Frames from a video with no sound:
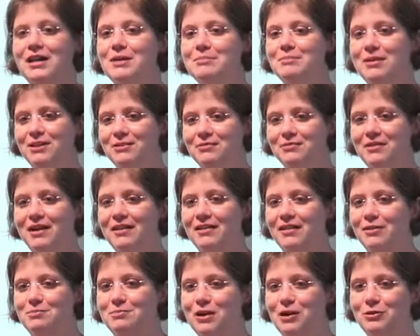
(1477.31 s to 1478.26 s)
but
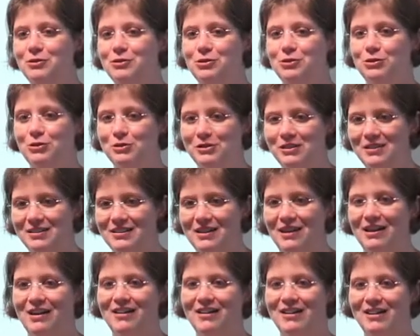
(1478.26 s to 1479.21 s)
rather about journals
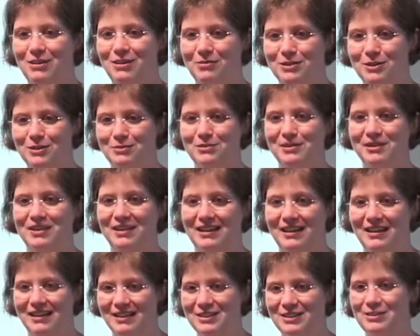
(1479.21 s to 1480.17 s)
are individual
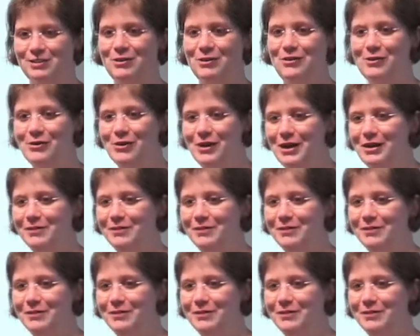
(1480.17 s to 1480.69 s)
things, so